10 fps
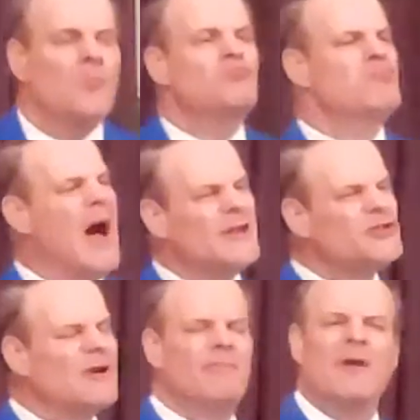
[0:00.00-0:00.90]

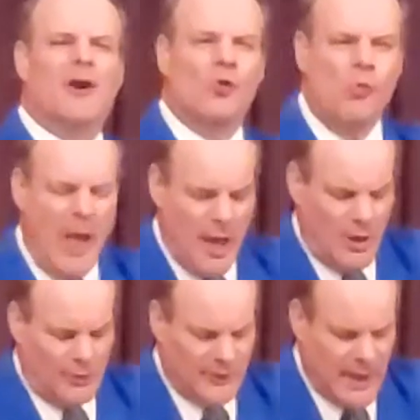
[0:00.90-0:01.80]
Much of their
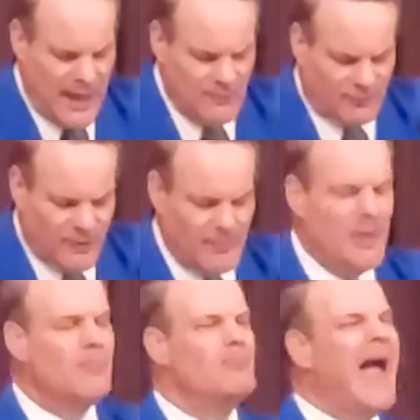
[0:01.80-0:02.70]
wealth came from
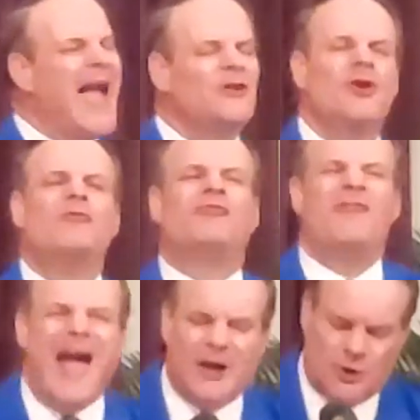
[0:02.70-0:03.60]
the
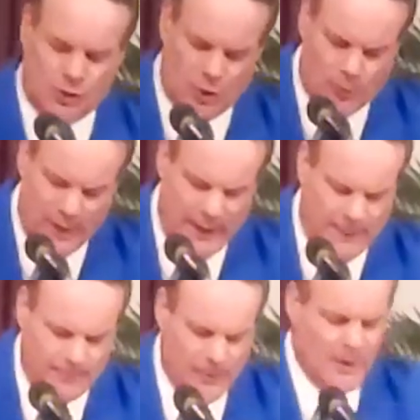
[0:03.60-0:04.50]
manufacturing